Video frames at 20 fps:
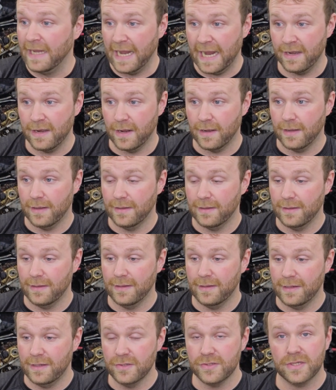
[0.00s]
And
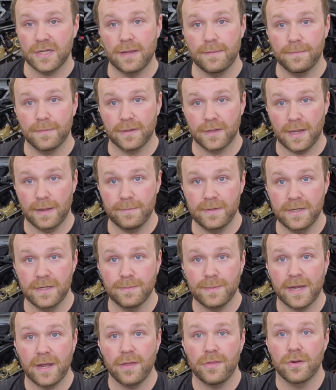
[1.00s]
here's coming
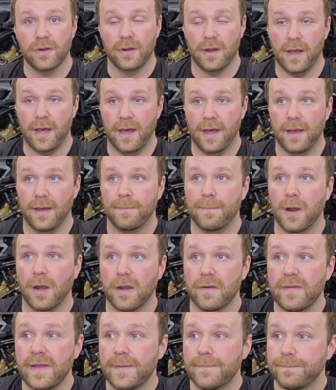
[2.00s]
into my other
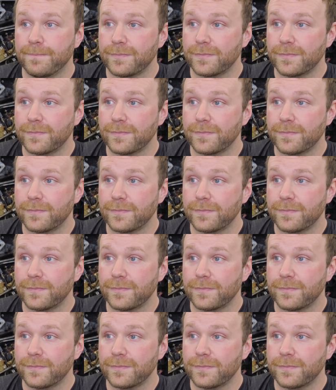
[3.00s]
part of it.